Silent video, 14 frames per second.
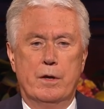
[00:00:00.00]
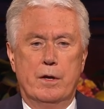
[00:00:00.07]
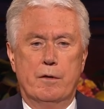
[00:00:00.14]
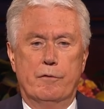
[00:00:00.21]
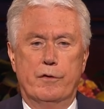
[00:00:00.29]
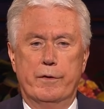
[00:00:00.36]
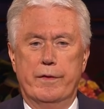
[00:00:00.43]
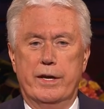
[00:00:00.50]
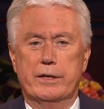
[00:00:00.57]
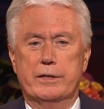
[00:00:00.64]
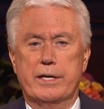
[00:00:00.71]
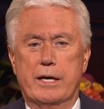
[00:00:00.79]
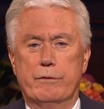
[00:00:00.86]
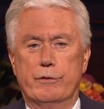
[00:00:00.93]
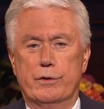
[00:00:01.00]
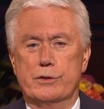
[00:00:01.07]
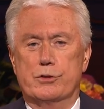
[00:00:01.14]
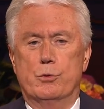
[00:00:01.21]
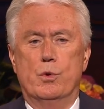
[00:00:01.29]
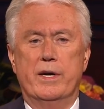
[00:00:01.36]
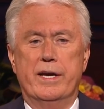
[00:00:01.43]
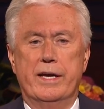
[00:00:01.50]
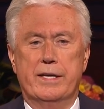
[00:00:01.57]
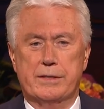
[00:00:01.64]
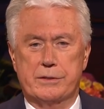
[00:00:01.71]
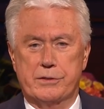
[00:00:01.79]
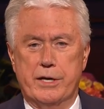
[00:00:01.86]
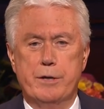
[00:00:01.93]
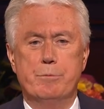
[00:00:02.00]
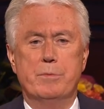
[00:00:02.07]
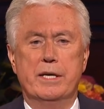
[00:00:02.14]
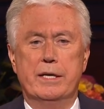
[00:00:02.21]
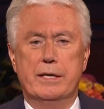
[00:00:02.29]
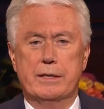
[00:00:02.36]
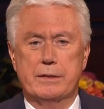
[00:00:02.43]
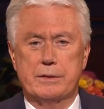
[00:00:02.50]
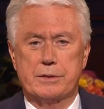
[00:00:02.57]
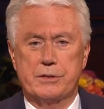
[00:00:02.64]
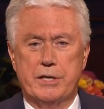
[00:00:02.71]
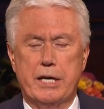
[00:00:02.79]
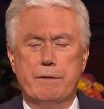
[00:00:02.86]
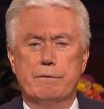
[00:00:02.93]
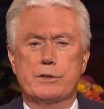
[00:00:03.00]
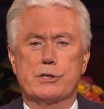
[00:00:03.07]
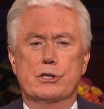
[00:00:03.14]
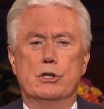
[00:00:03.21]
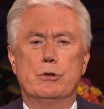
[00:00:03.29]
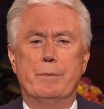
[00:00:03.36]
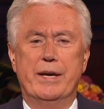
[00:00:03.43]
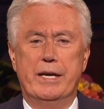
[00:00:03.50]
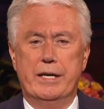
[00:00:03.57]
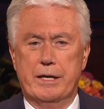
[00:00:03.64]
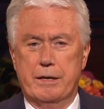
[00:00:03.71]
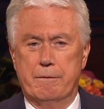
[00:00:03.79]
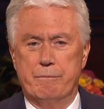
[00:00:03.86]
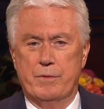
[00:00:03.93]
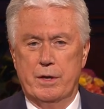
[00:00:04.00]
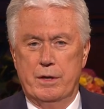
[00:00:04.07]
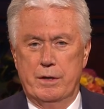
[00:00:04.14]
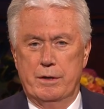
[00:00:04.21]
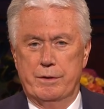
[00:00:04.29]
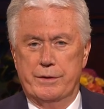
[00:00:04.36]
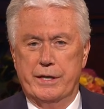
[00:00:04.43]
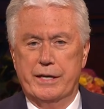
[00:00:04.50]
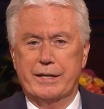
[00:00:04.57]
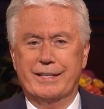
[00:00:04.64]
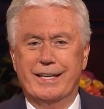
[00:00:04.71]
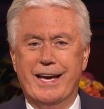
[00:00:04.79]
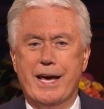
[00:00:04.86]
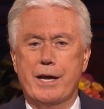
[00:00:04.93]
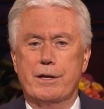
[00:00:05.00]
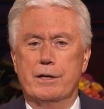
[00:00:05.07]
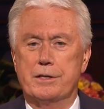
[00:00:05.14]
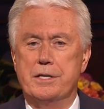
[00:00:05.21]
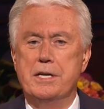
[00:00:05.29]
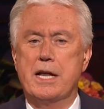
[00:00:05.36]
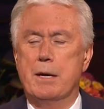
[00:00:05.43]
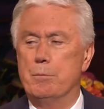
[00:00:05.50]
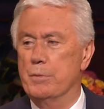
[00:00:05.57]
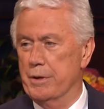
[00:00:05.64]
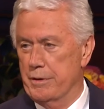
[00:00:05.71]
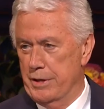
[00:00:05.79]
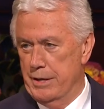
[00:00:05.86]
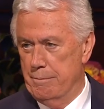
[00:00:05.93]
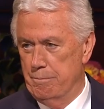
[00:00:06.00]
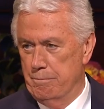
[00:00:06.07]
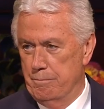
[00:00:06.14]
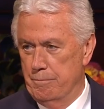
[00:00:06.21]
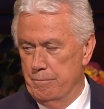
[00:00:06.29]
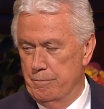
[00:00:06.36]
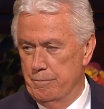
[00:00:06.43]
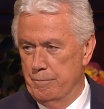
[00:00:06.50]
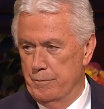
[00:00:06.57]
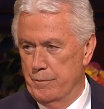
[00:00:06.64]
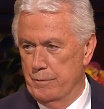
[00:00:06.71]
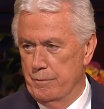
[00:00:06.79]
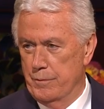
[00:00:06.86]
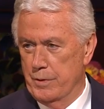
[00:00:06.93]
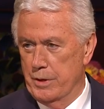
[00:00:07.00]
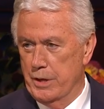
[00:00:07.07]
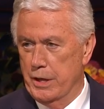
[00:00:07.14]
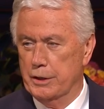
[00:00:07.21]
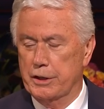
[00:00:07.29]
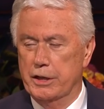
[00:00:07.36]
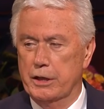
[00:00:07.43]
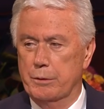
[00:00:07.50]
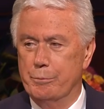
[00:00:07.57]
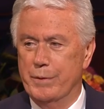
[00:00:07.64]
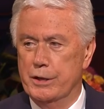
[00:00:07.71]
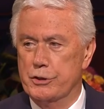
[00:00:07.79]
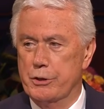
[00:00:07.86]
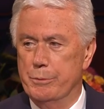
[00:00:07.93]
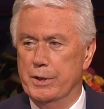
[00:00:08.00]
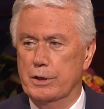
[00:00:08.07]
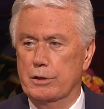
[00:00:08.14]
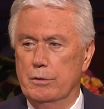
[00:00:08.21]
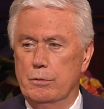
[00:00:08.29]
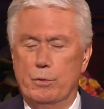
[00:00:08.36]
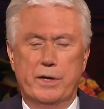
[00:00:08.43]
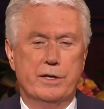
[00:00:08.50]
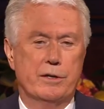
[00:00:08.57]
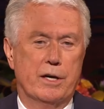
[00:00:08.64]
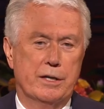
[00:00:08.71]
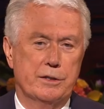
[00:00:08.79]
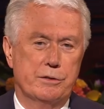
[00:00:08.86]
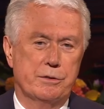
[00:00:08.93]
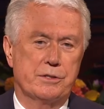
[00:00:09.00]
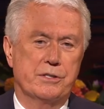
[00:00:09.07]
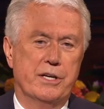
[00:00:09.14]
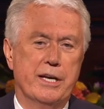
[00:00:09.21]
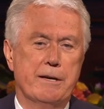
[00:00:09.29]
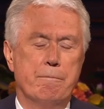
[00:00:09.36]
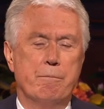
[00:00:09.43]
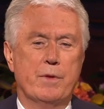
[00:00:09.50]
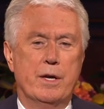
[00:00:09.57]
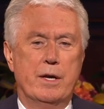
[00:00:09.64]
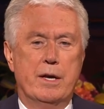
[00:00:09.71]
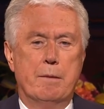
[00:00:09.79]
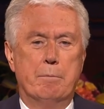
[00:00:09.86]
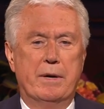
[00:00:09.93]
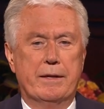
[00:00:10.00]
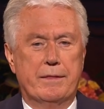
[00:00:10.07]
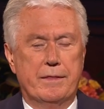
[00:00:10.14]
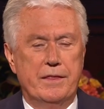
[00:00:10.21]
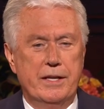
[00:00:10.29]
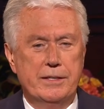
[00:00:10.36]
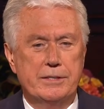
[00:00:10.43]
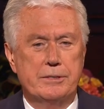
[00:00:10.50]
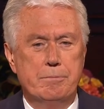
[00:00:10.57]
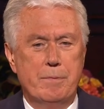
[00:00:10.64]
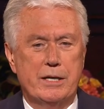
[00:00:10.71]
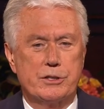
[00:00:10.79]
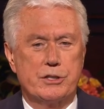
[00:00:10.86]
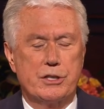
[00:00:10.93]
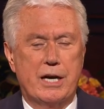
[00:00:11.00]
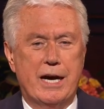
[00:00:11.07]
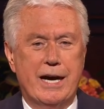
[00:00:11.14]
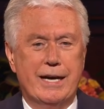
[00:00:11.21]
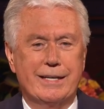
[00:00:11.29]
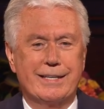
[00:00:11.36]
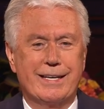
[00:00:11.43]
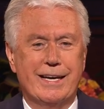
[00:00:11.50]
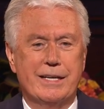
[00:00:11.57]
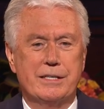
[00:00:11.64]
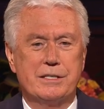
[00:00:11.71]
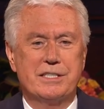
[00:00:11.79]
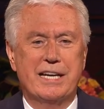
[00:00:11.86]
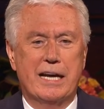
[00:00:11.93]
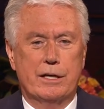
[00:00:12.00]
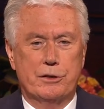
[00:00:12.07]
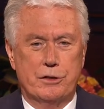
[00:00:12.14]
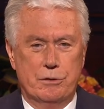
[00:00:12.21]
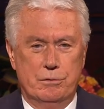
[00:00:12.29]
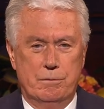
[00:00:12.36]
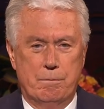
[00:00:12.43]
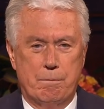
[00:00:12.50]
for there are diverse ways and means, even so many, that I cannot number them." And King Benjamin went on to say, "But this much I can tell you.